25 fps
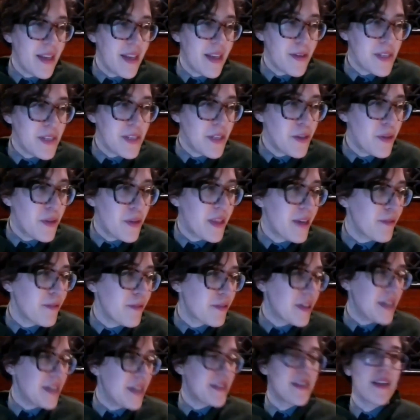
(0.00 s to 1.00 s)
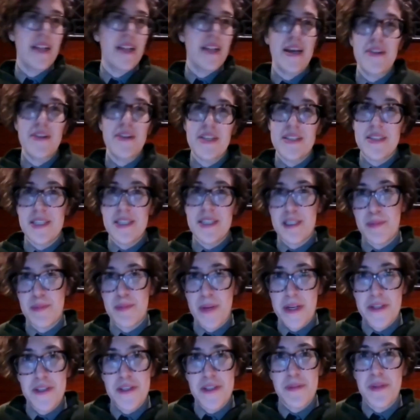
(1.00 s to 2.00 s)
that was a new thing for us and allowed us to
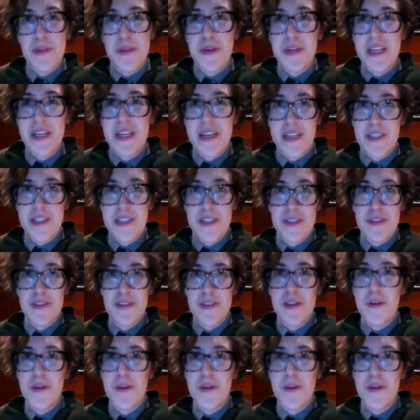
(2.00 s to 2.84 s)
spark some new connections.